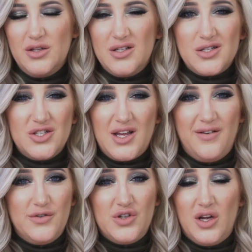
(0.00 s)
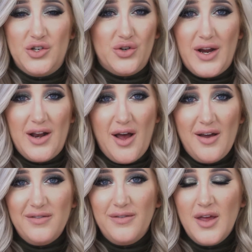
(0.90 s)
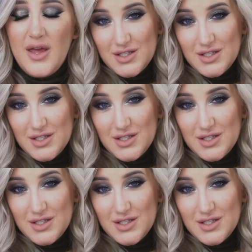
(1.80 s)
So that's just kind of a trade-off.